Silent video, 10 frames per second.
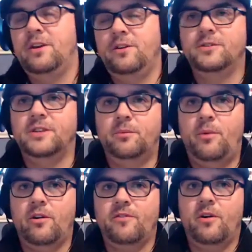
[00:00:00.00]
using a
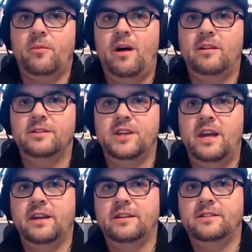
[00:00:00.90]
part of our
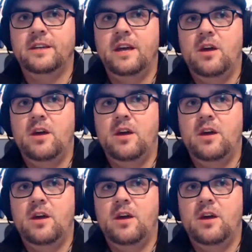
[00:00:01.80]
apologetics,